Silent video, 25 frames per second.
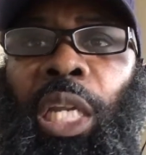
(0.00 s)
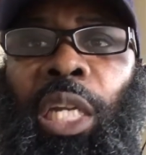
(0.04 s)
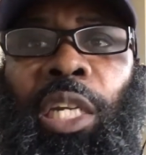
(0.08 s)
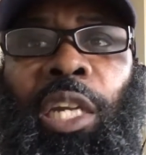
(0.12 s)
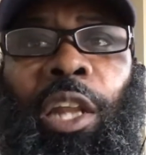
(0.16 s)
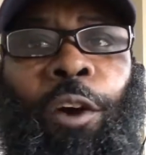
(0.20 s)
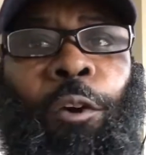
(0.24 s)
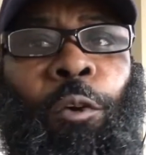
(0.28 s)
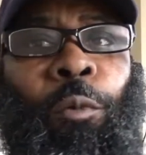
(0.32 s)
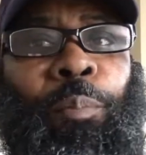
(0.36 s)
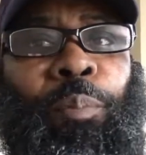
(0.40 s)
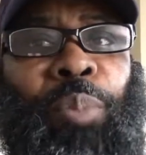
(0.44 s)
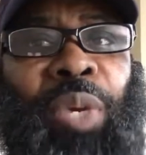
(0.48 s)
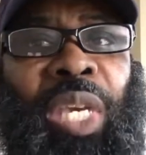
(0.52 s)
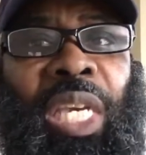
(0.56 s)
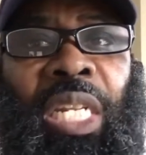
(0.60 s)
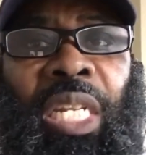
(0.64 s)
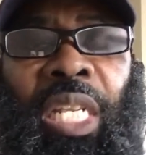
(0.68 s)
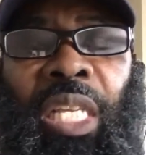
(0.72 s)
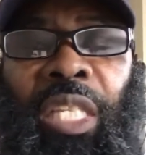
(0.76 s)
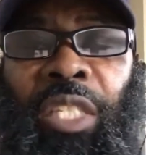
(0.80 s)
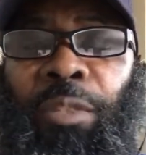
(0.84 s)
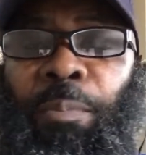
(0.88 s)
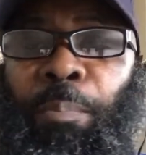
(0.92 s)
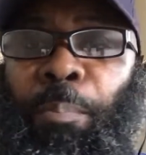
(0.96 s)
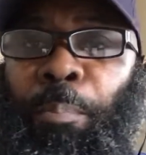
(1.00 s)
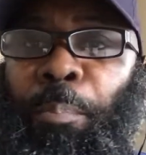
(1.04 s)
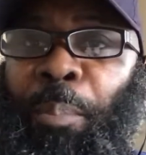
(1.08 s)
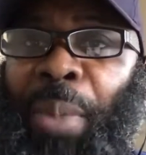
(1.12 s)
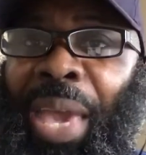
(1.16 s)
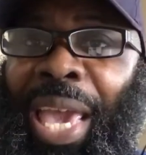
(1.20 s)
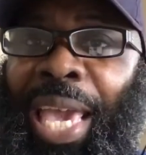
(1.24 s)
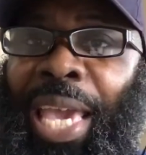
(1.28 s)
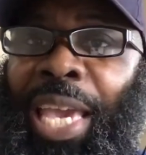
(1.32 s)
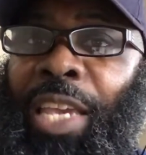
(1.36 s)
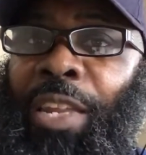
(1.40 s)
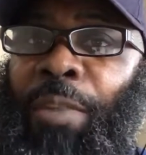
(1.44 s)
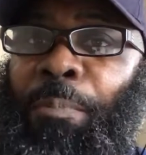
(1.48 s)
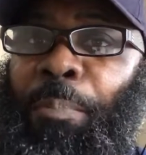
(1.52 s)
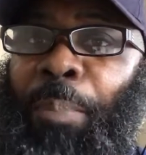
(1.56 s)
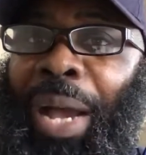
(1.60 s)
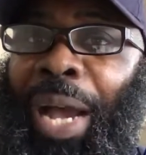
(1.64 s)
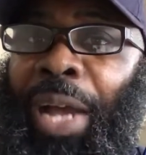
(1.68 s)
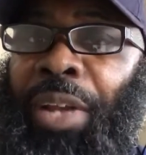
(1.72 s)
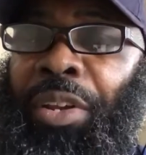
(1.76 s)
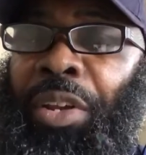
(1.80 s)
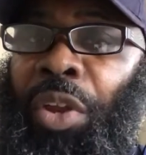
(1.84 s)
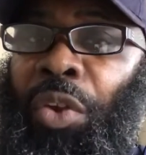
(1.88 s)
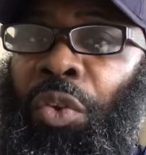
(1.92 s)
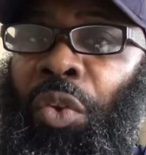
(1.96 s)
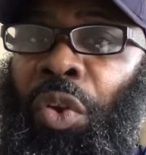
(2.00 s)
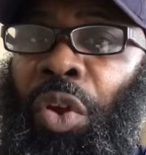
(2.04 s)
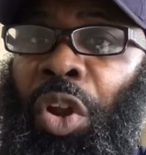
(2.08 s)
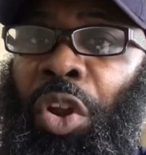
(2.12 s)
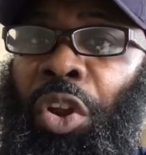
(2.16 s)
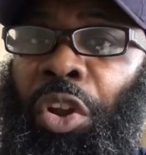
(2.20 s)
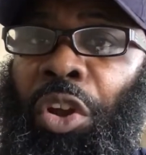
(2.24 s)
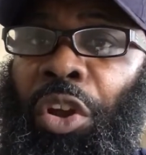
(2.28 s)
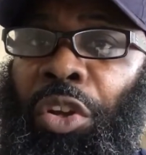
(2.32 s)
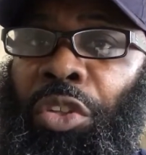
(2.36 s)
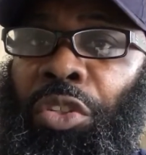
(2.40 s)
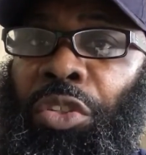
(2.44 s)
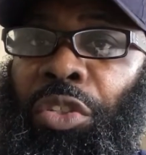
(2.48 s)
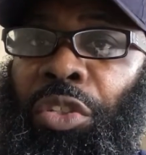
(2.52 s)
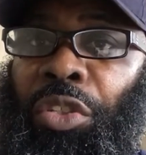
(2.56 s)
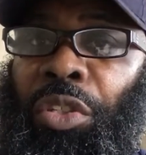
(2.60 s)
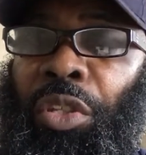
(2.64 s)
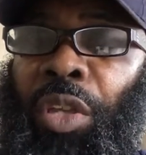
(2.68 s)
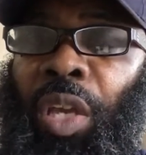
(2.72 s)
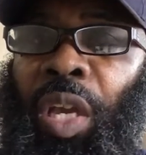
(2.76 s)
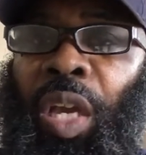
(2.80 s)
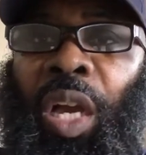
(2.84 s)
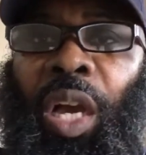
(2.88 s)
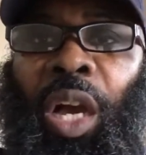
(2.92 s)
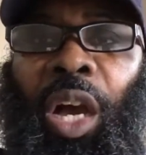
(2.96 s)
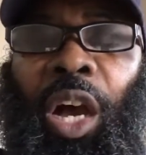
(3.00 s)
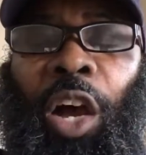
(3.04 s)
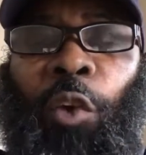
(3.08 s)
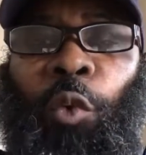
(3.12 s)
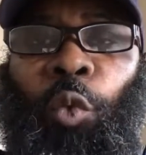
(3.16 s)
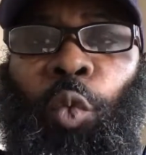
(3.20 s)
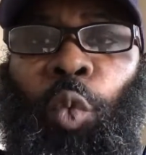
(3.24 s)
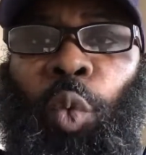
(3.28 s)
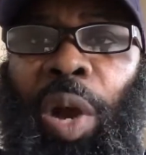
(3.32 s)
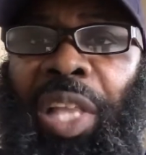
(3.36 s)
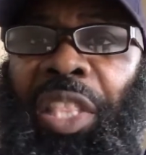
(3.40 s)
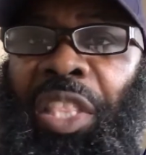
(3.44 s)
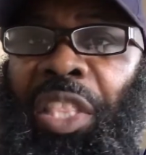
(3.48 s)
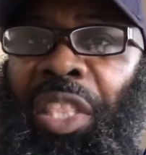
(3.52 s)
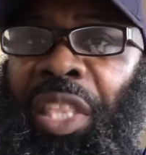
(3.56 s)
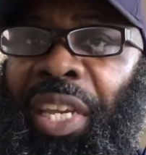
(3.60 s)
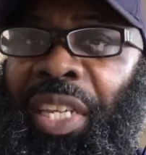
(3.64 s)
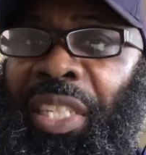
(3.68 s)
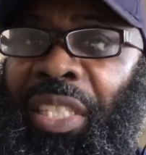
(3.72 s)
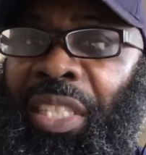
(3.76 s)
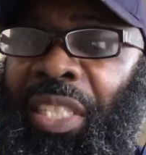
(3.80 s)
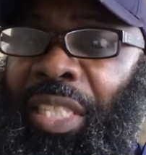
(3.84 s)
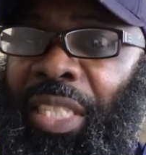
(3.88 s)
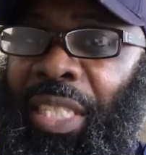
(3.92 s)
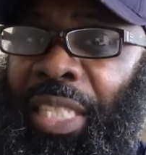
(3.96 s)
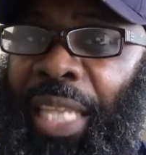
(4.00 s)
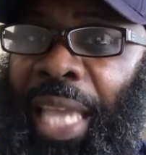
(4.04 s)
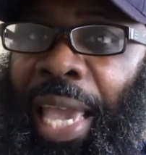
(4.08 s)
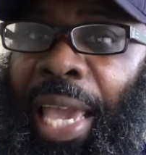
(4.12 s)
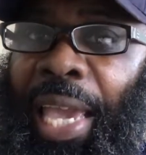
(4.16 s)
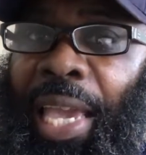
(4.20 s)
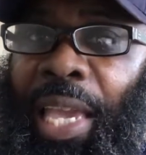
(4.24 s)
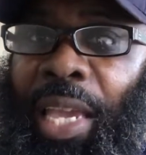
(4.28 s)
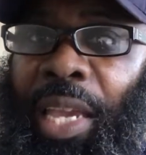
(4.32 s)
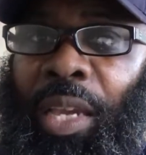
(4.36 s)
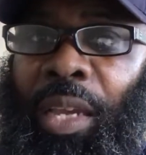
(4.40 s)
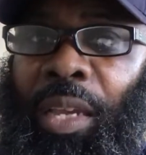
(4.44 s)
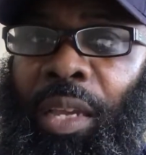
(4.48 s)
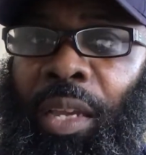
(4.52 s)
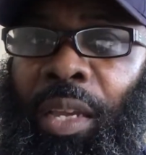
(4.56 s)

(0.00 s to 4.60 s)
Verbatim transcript: Don't be dismayed by their looks or what they say.